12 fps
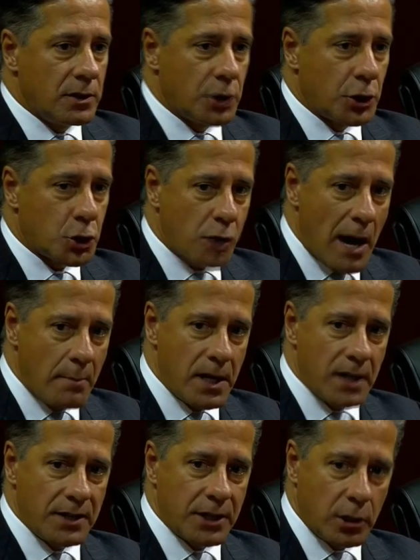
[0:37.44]
The
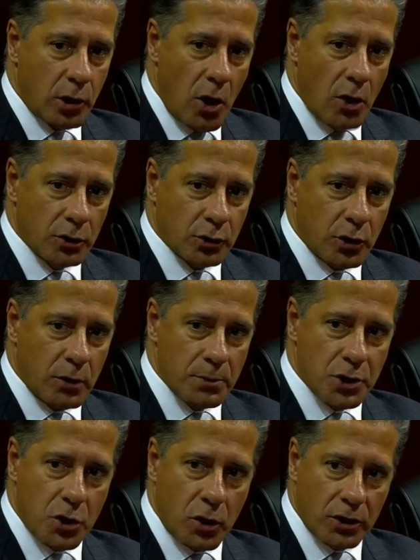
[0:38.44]
trauma, the long term,
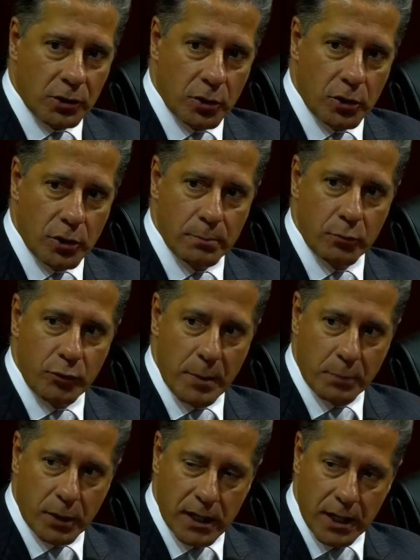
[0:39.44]
short term
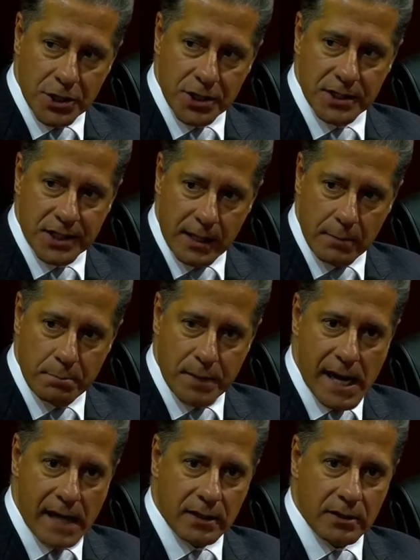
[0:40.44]
repercussions
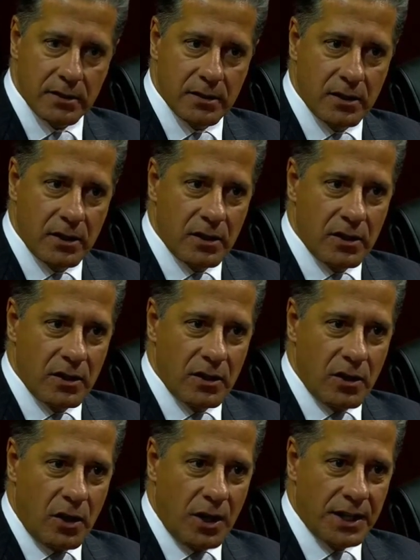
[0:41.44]
impact
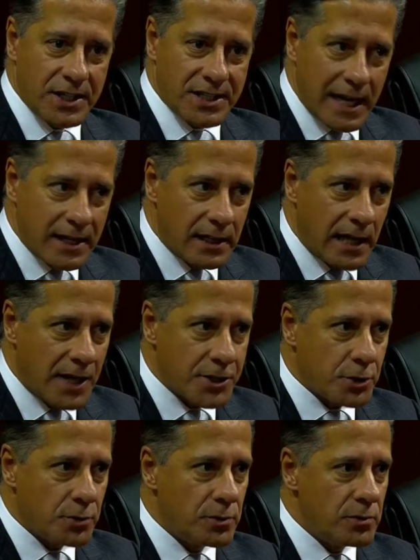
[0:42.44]
on the
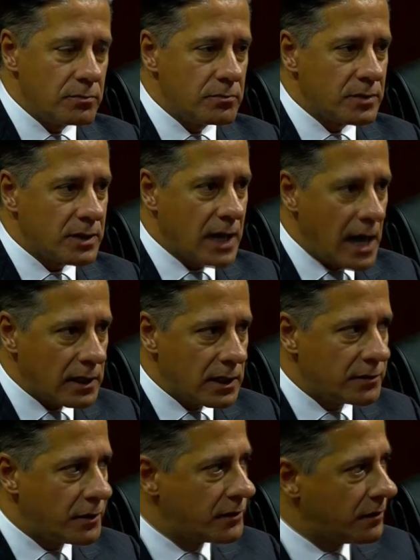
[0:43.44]
psychological
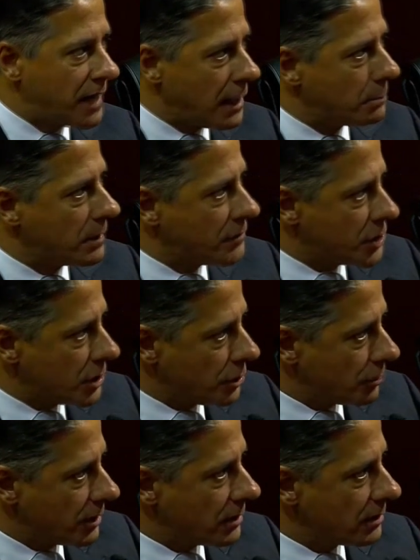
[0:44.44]
cognitive development of
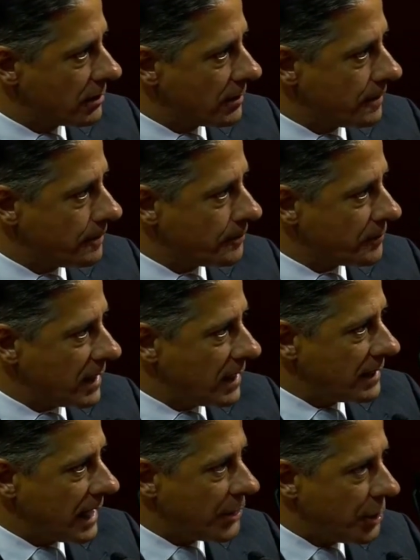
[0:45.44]
children,
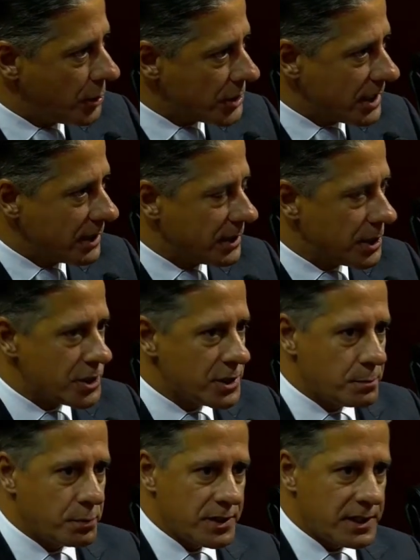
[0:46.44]
that those
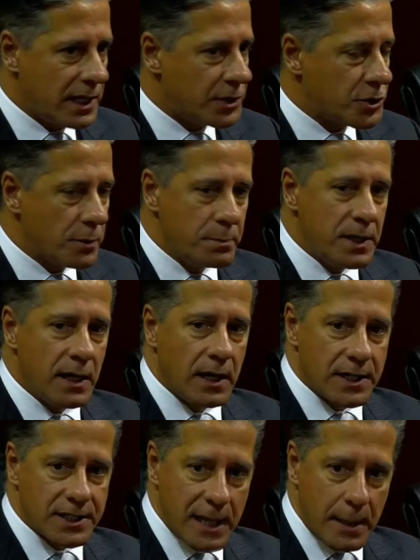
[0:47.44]
conditions present should be
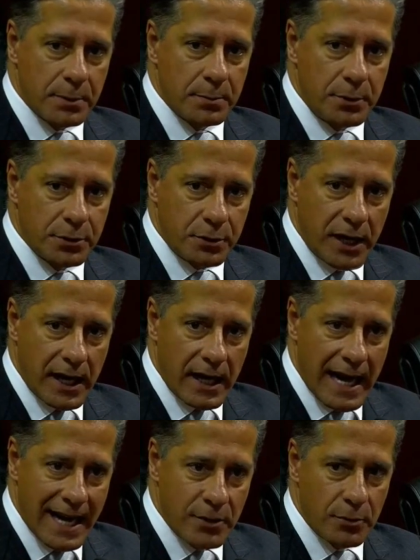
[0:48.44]
unacceptable to
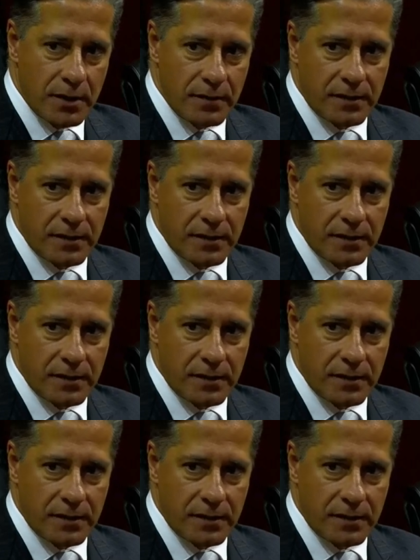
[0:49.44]
any one of